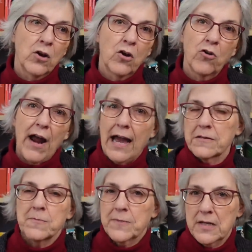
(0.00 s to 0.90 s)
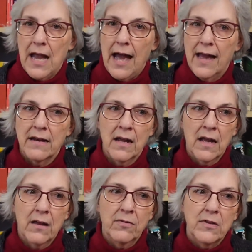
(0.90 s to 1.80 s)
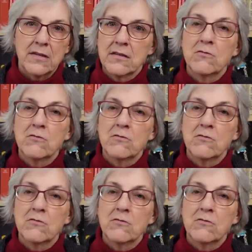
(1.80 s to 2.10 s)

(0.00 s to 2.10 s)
grasped yet the